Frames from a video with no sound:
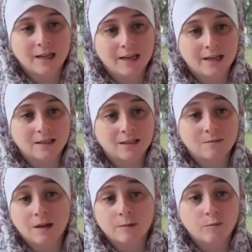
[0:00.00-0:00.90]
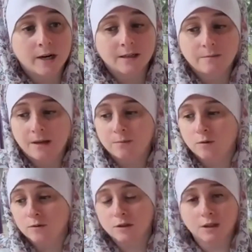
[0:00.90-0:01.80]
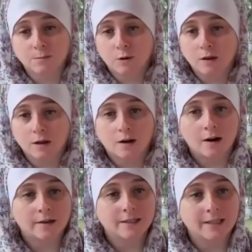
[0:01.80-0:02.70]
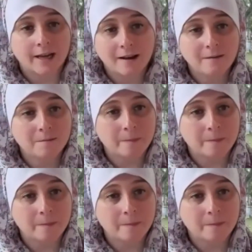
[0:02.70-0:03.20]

And sometimes pregnant people will just pull a card a day